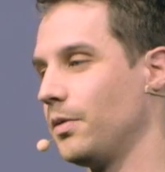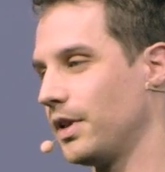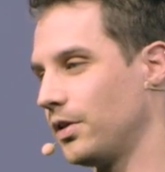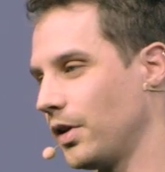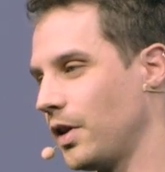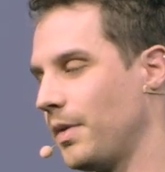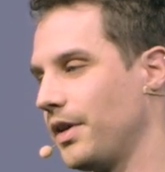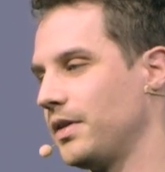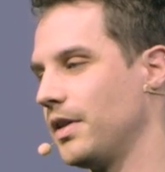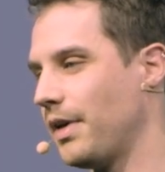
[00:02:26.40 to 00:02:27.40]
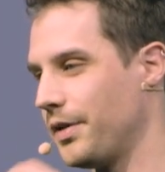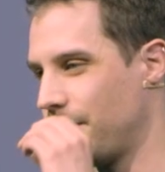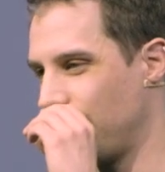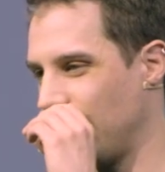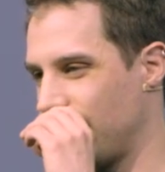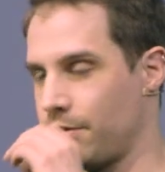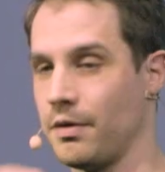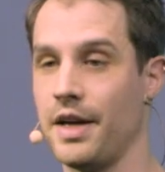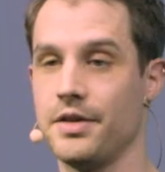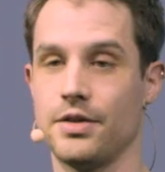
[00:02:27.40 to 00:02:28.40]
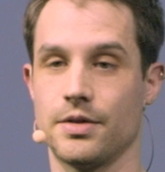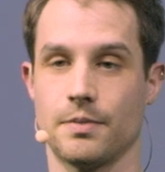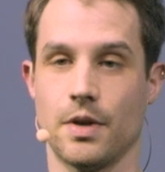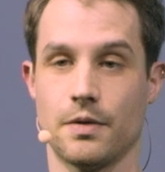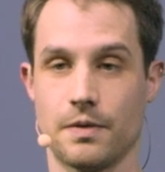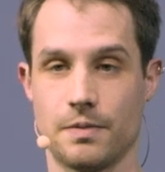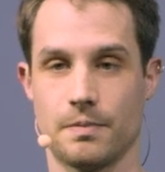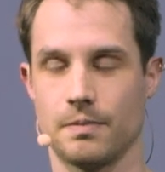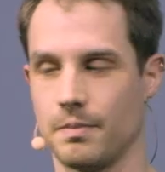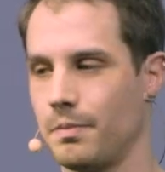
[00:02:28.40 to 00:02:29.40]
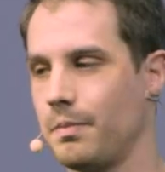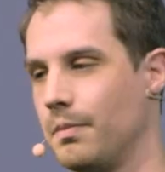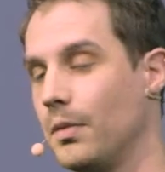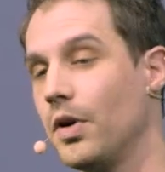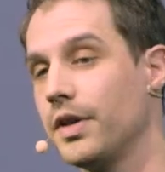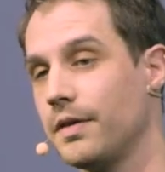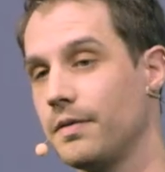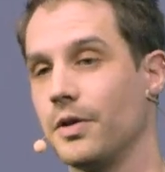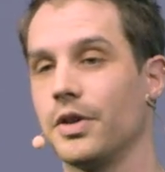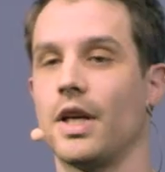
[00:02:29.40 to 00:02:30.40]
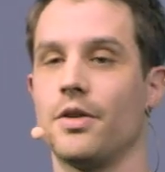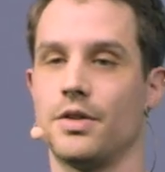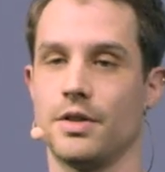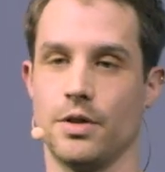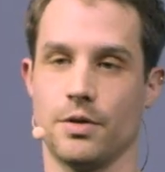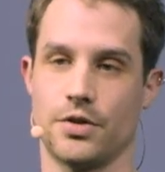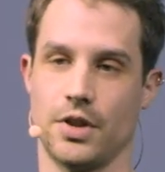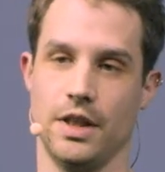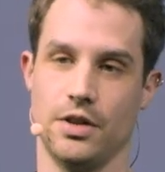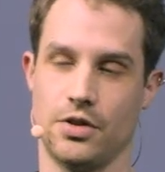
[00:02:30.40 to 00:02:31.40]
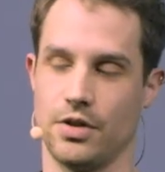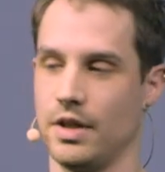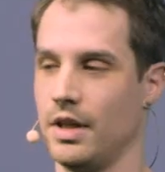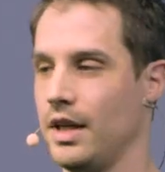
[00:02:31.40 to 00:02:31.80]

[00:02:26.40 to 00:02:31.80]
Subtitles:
So we are talking about around 6 runs of more than 4,000 euros each.